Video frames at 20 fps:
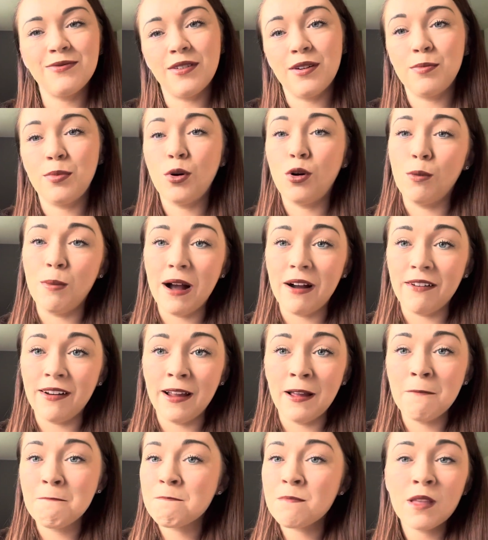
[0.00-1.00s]
poor
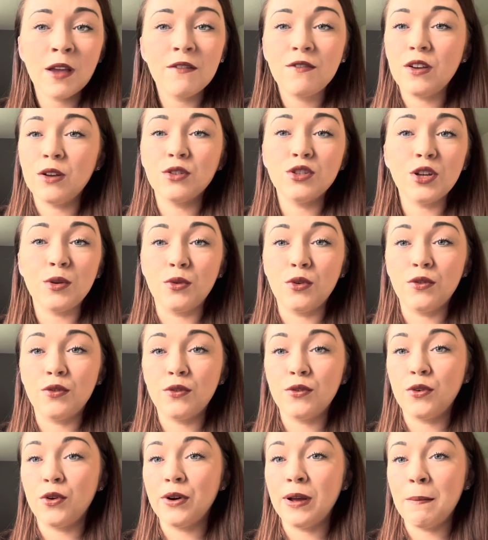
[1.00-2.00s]
Barry, I feel so
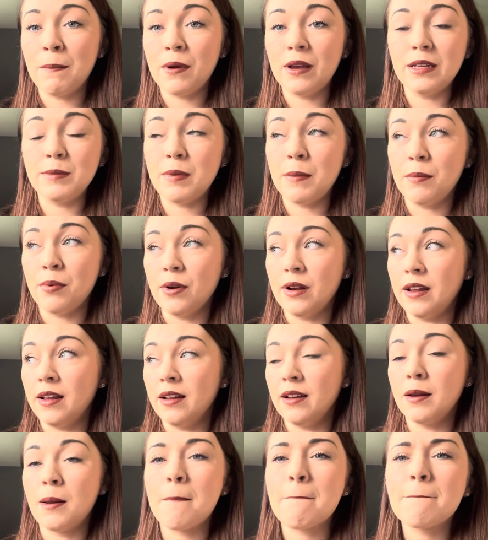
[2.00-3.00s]
awful for him, but he's been
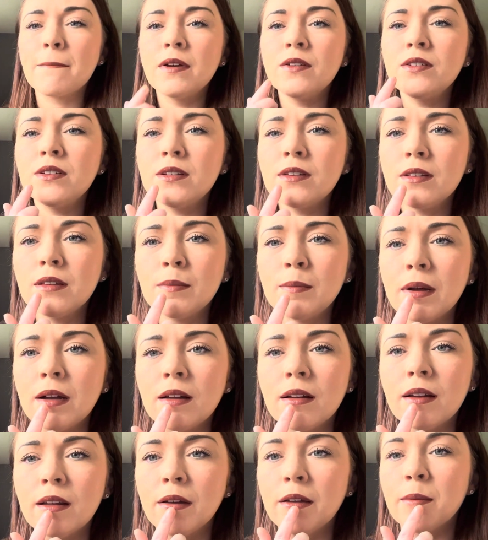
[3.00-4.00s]
brilliant. I just spat
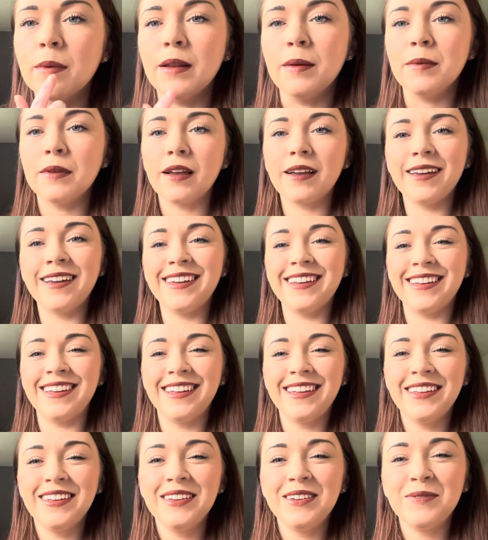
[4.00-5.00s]
on it, my lipstick.
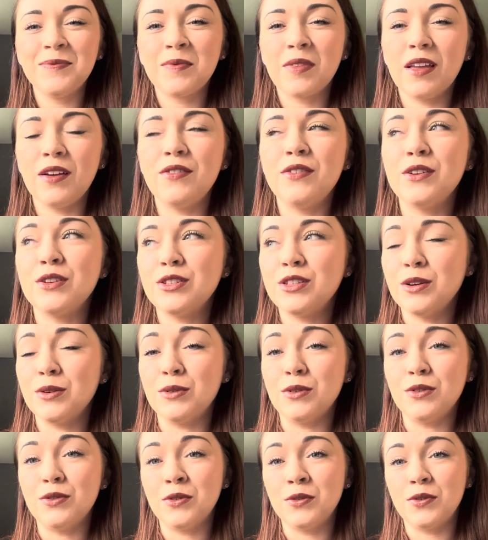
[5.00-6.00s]
I feel so
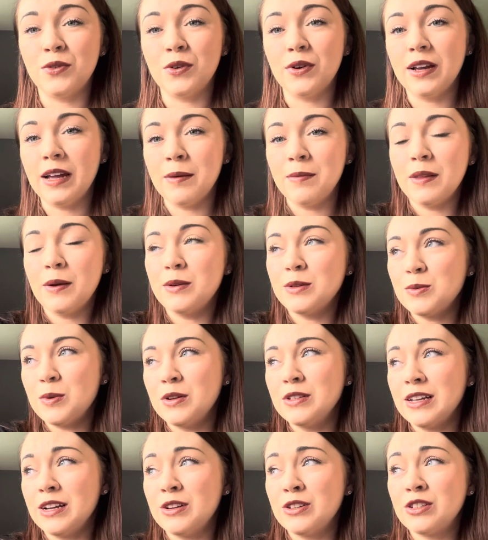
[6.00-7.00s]
awful for him. There was
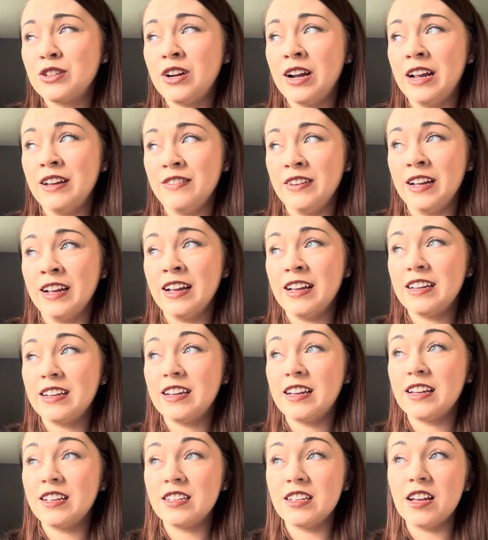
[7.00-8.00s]
one day I was craving
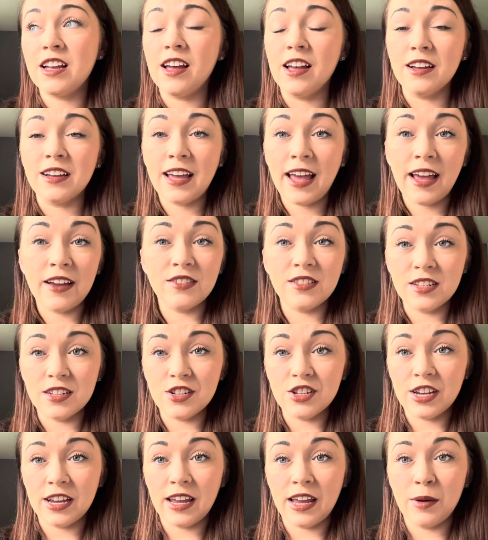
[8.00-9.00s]
KFC
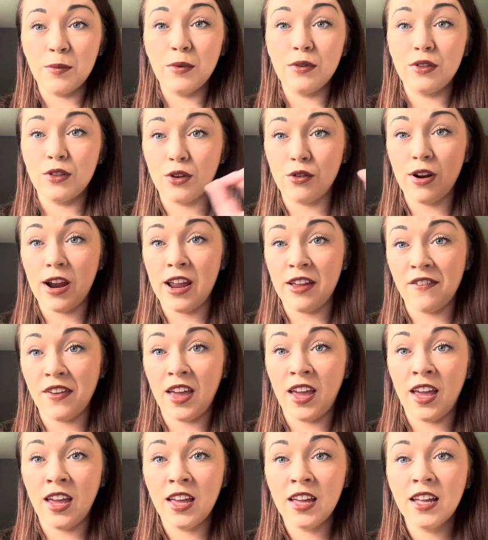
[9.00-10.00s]
chicken with the
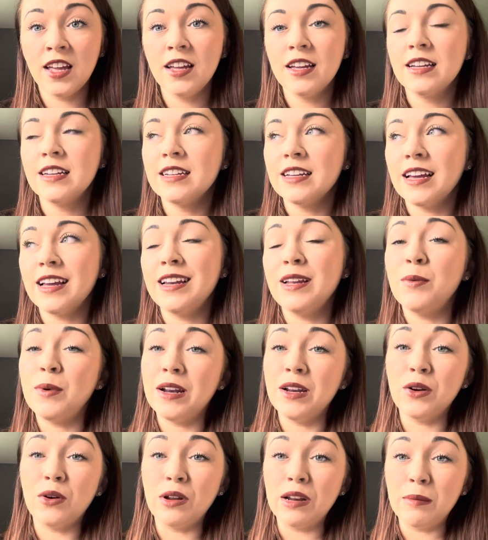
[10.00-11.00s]
gravy, and he
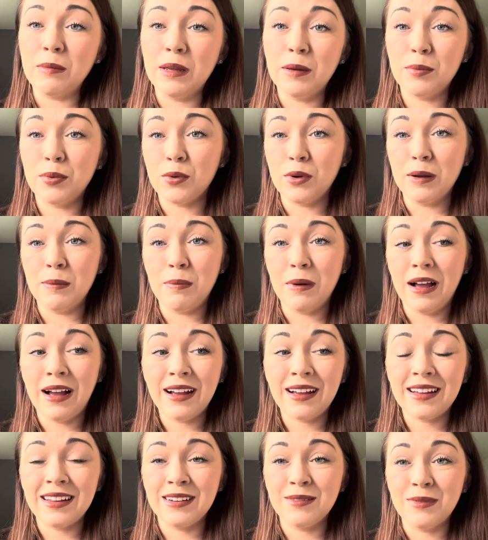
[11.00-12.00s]
went and got it, me brought it
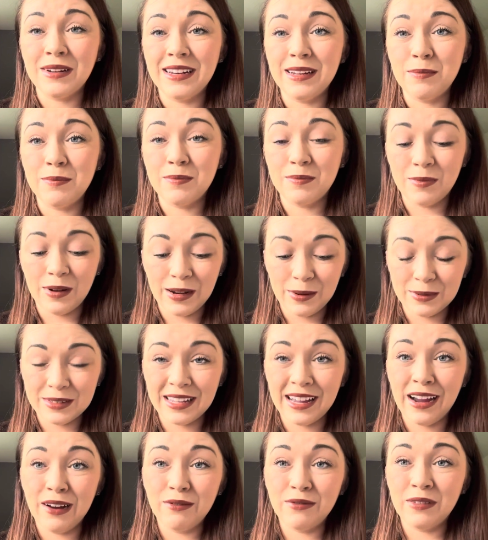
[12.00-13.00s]
back, and when it was
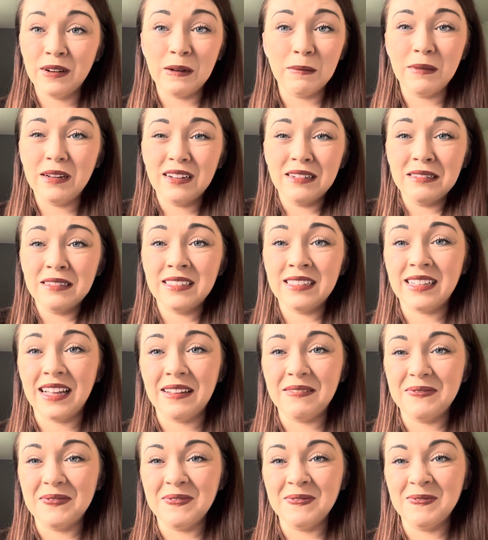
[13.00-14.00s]
there in front of me, I was
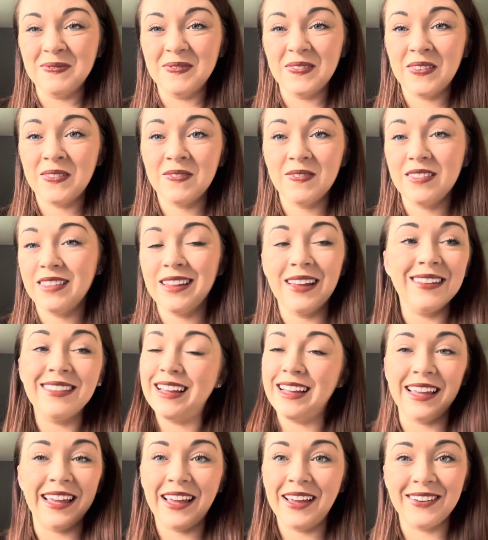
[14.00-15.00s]
like, no
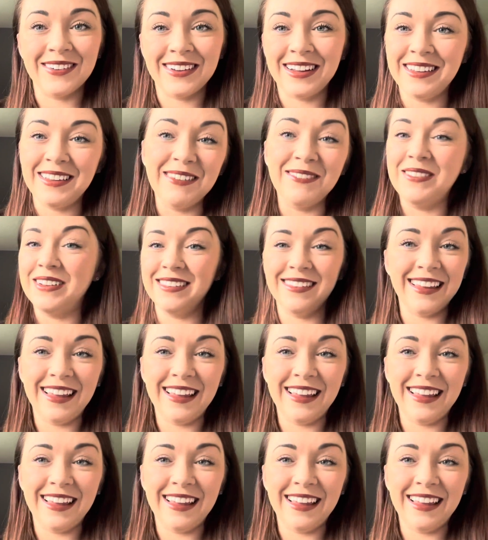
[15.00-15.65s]
thank you, I didn't want